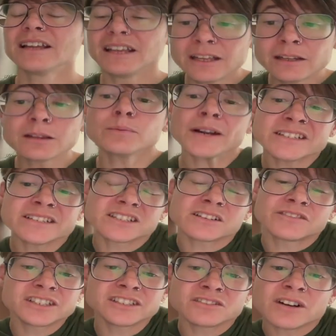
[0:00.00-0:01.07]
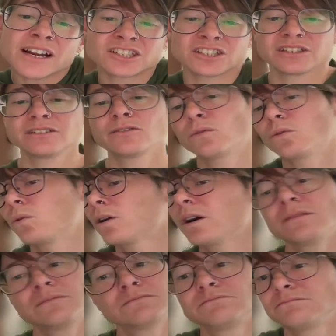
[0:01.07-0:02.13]
in the presence of a distraction,
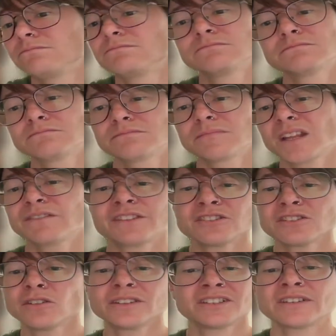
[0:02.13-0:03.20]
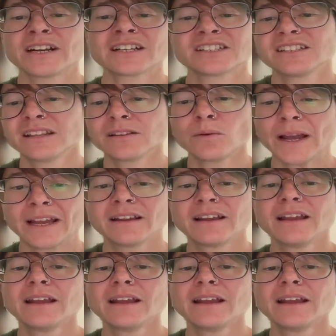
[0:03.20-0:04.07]
or if there's no distraction, either way.